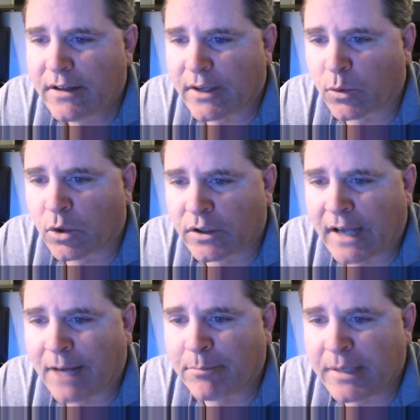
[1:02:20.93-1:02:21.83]
there will
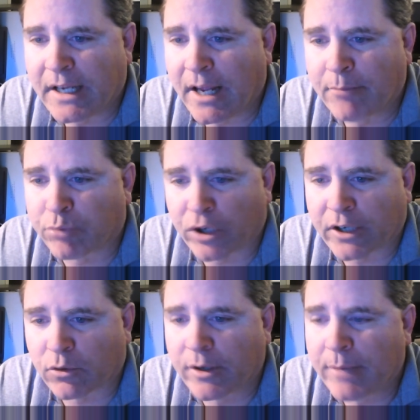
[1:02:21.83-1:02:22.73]
not be a brick
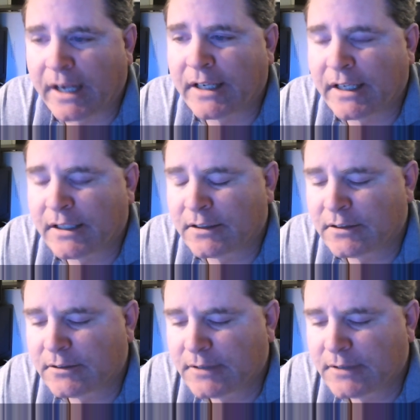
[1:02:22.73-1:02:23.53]
remaining,